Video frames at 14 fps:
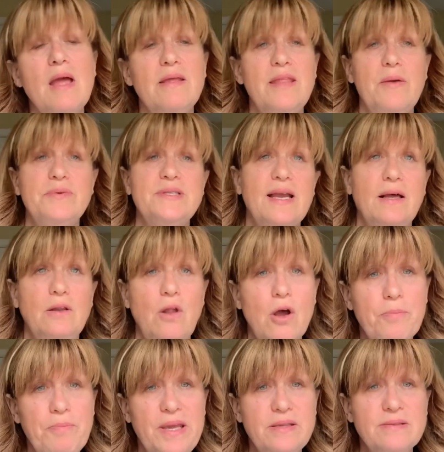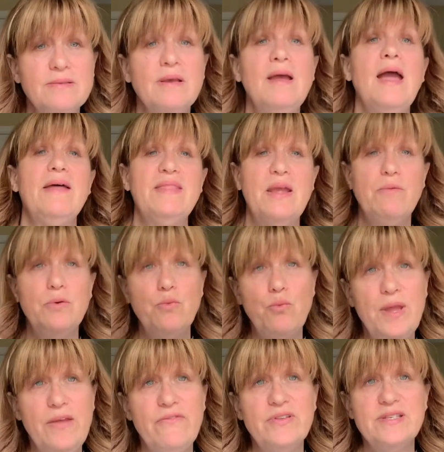They would take a long piece and they would
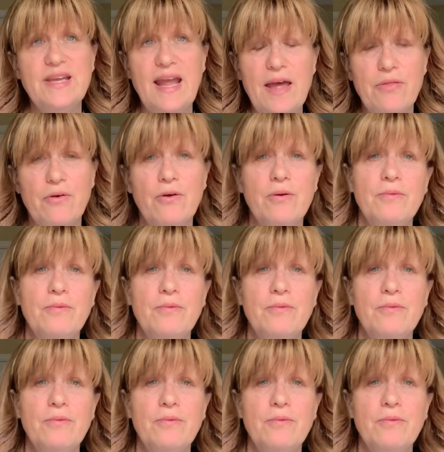weave it together